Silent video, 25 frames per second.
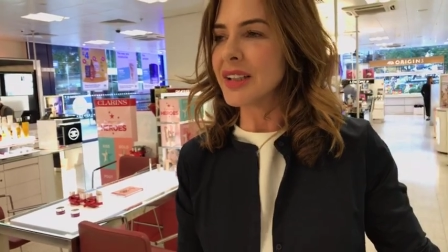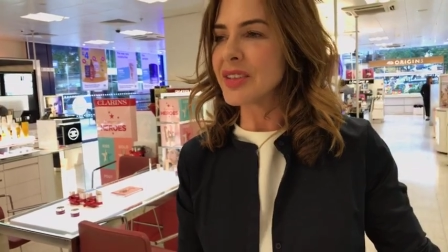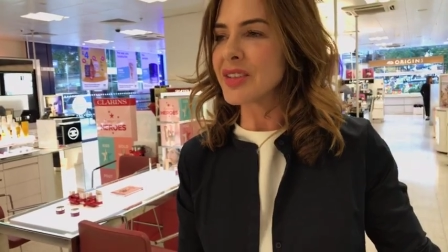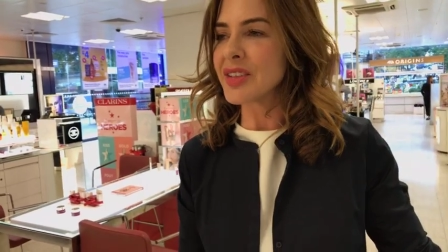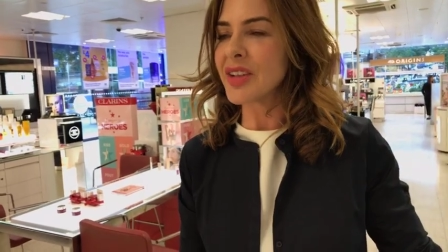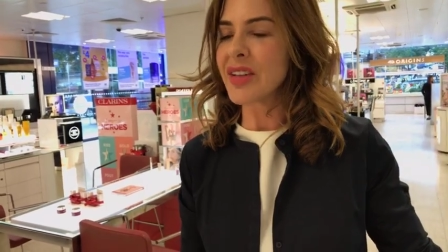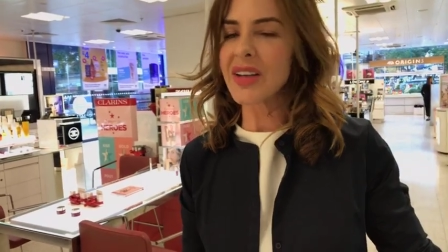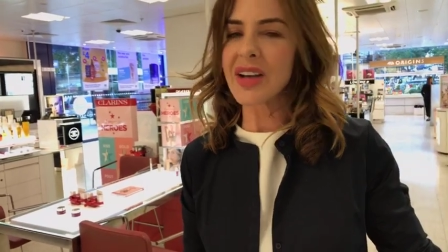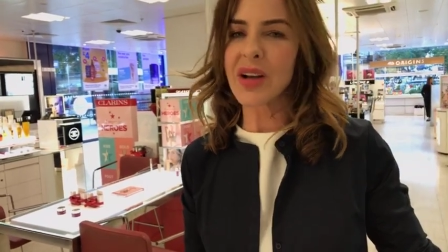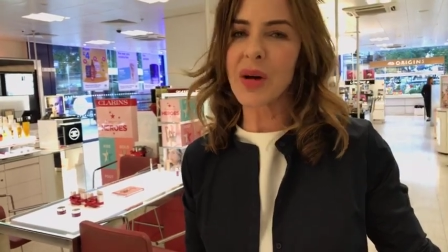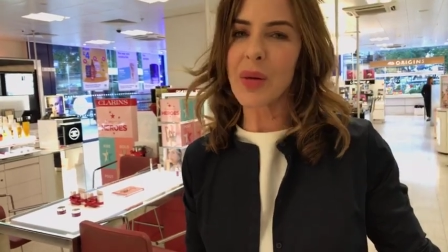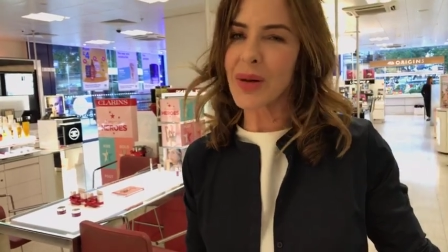
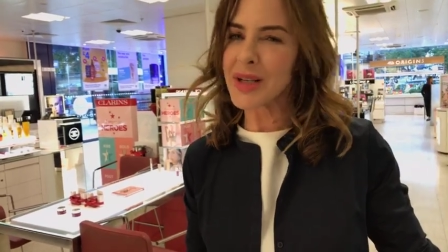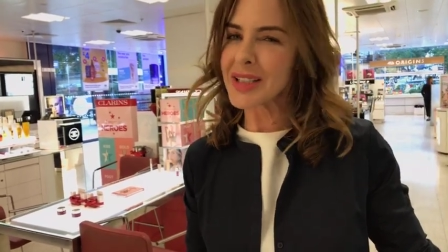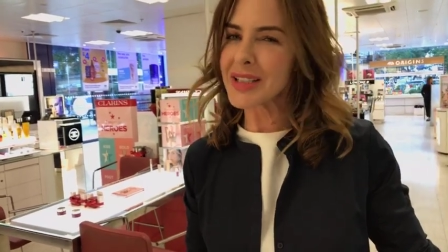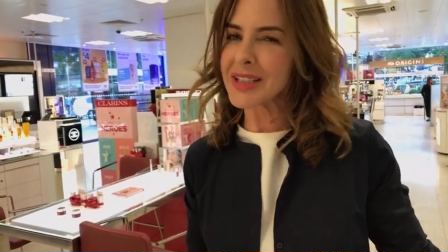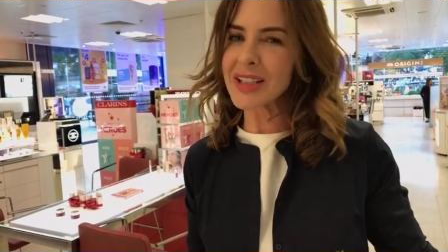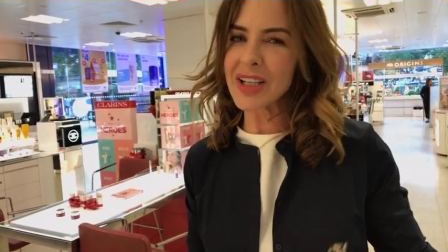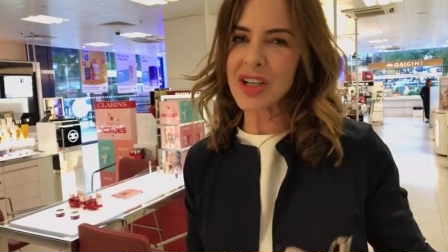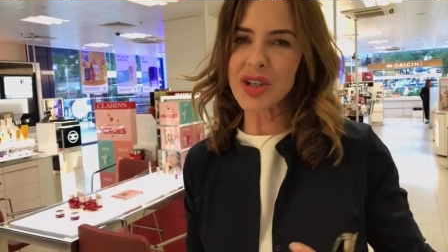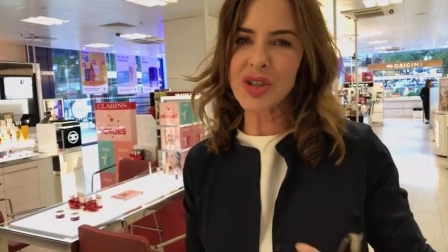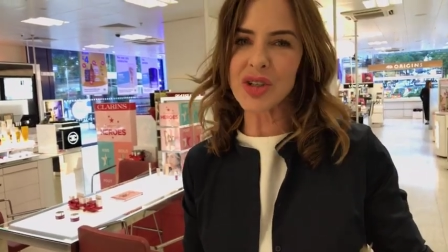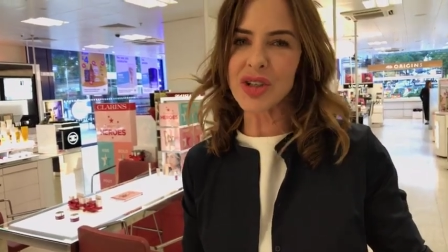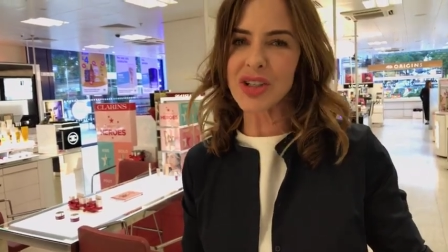So they're quite
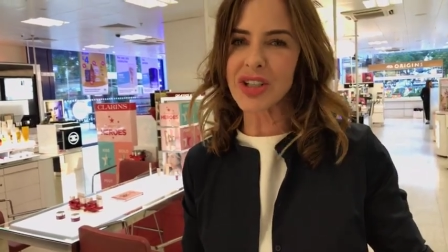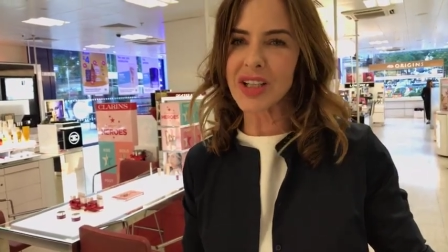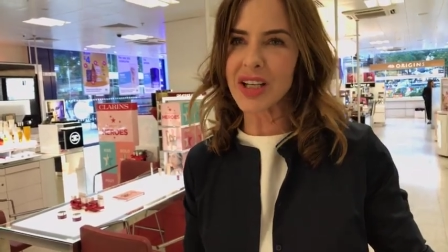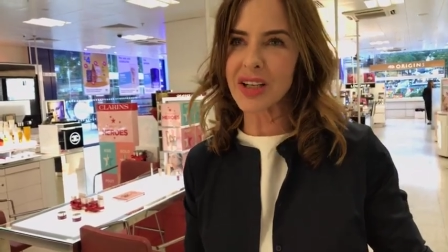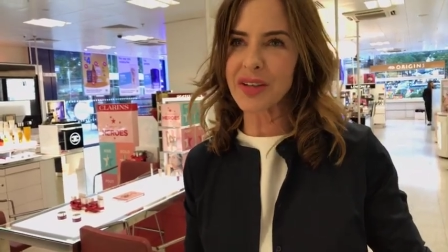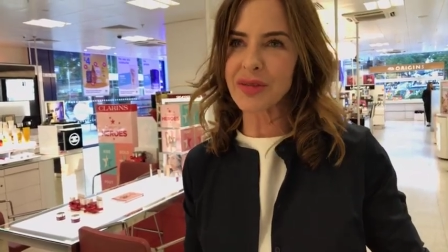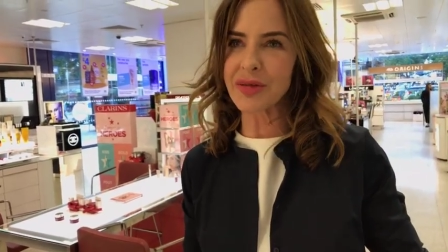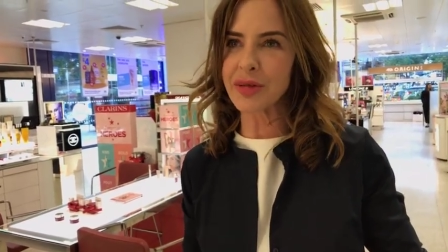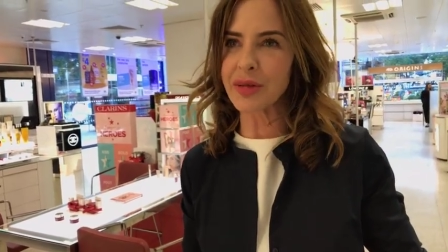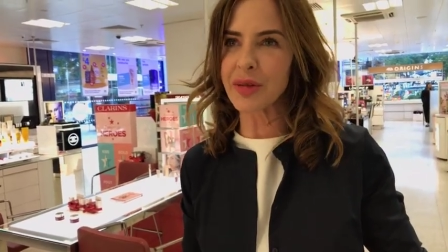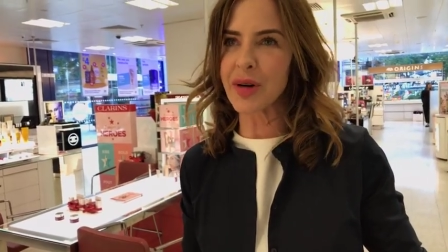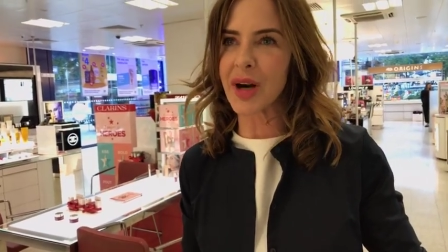citrusy
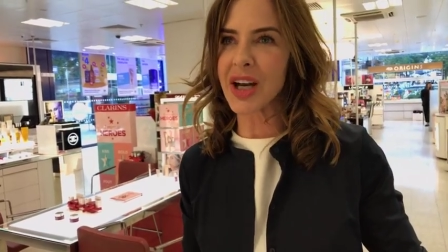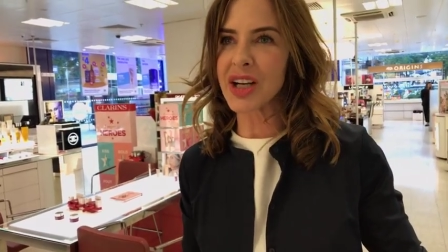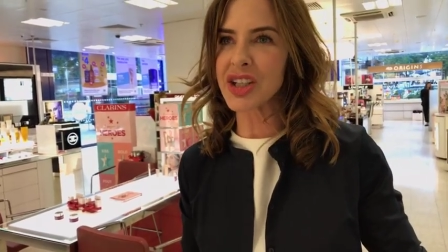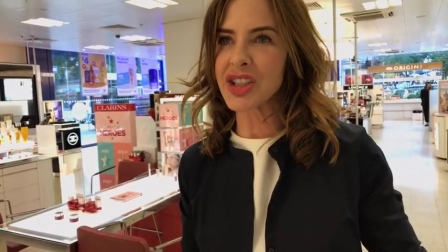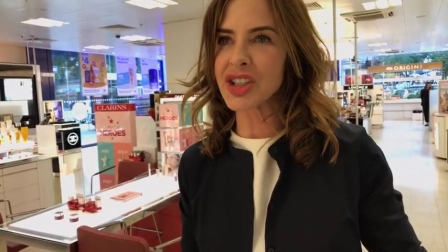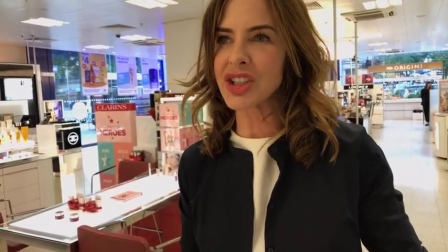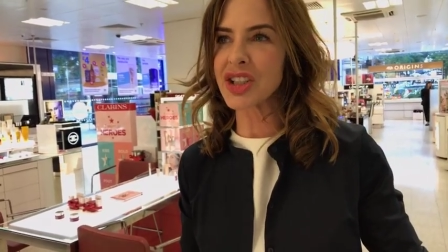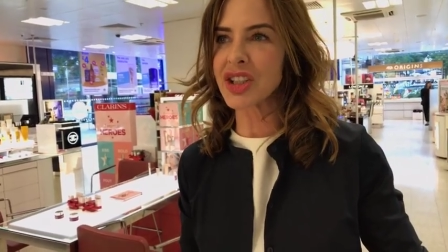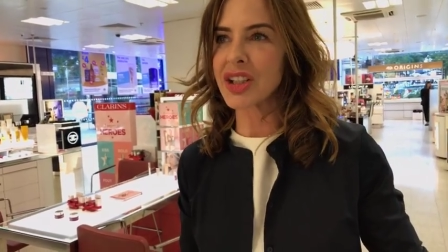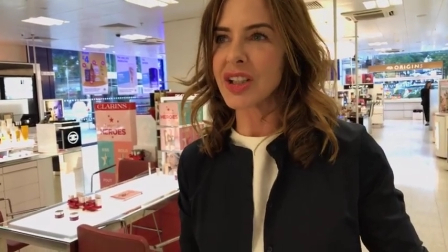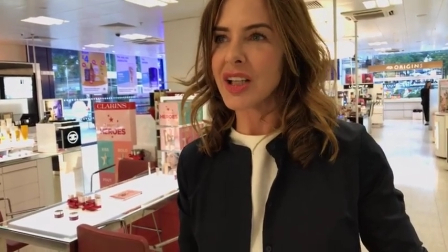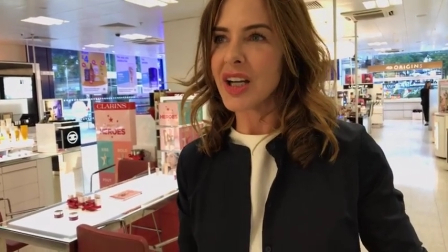and fresh.
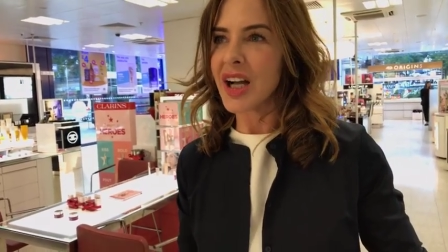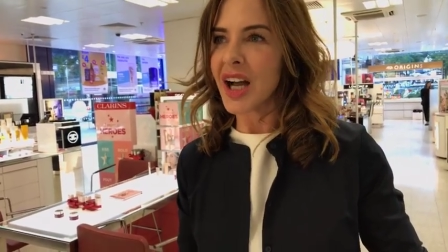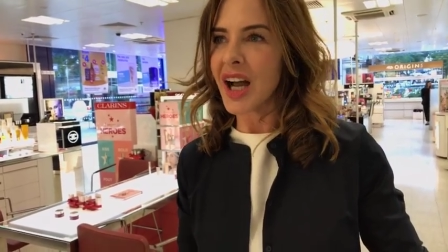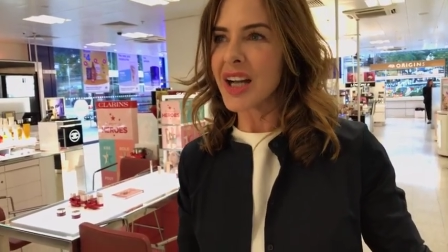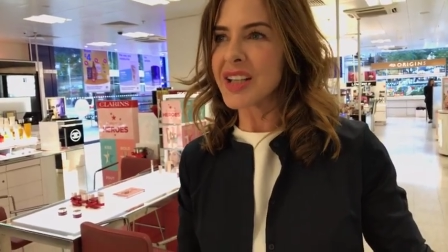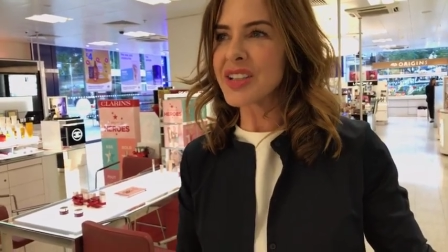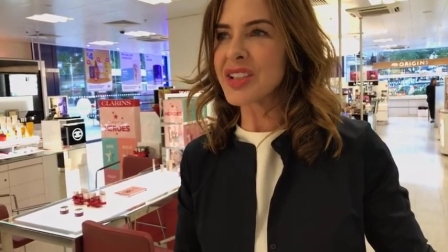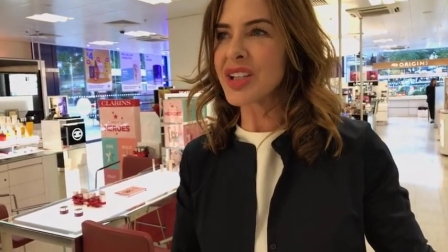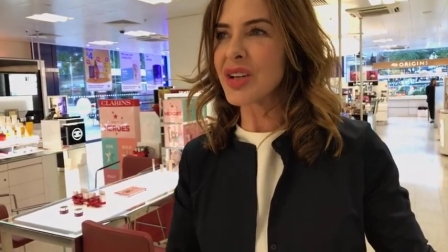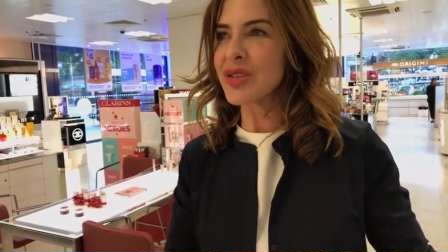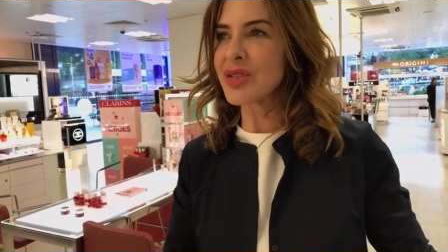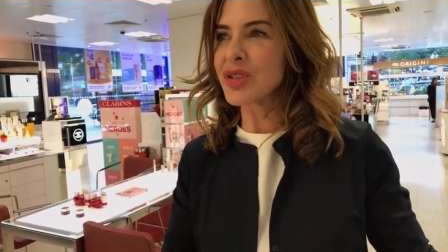I
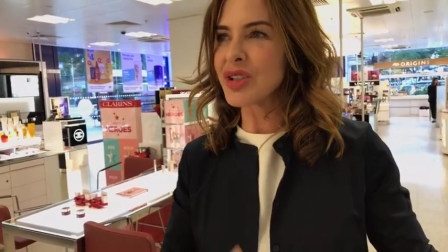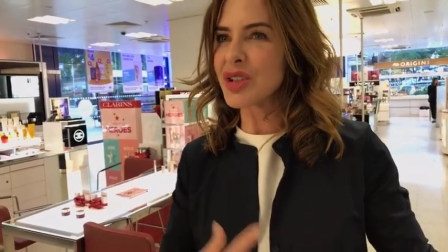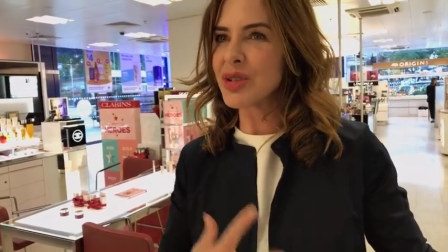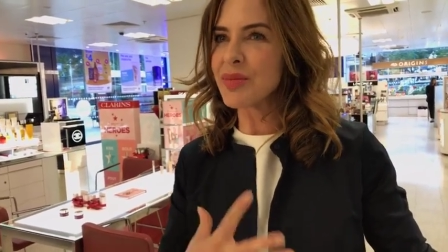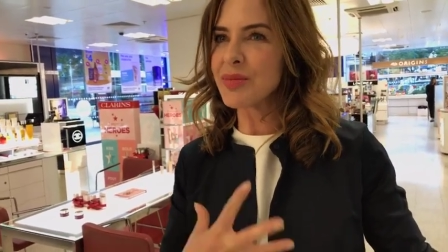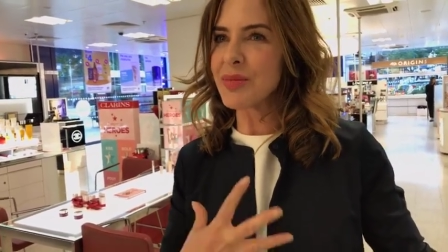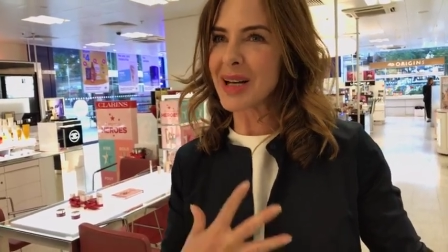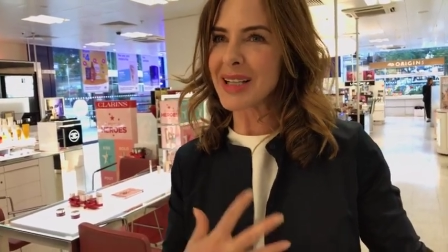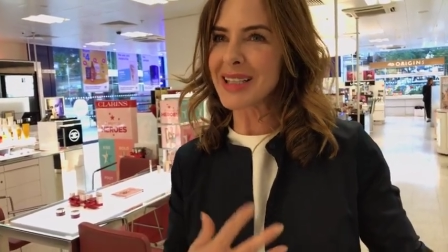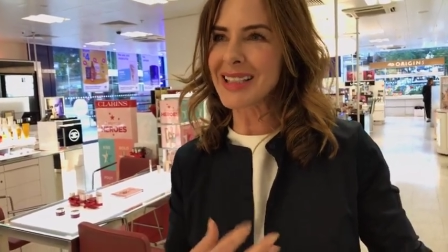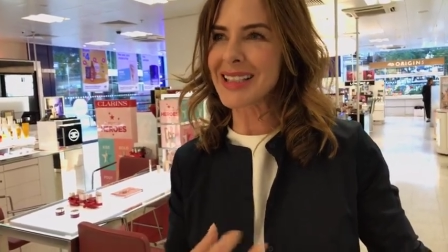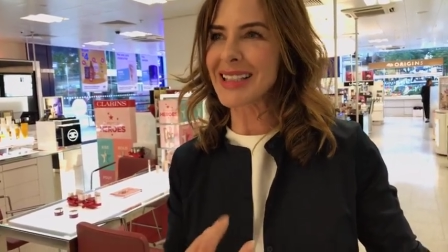don't do
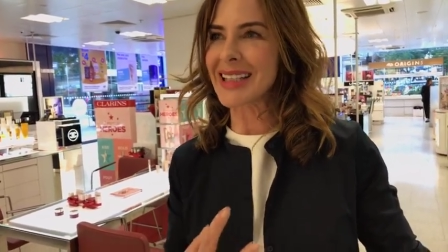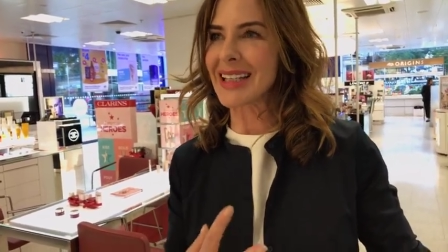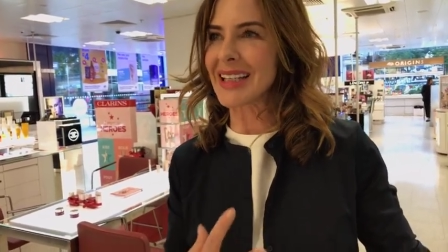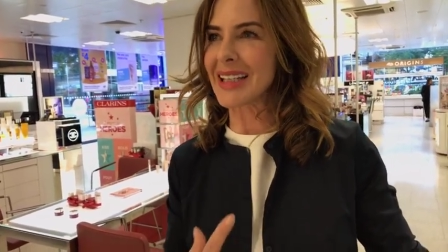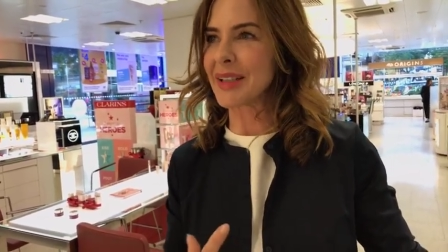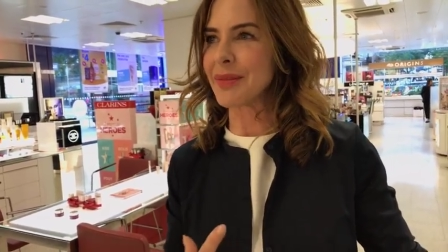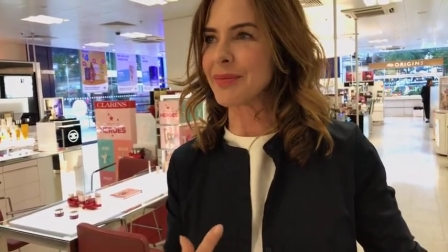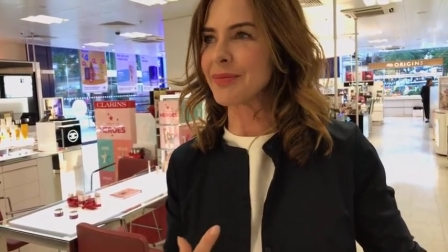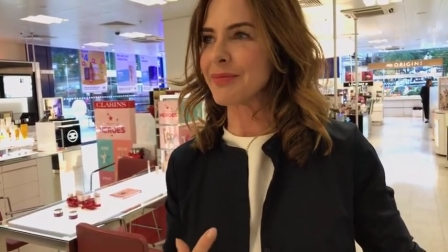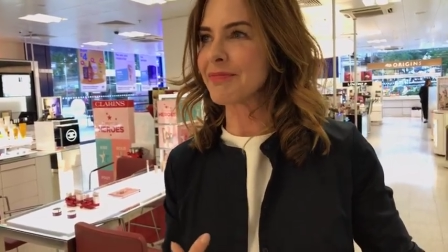musky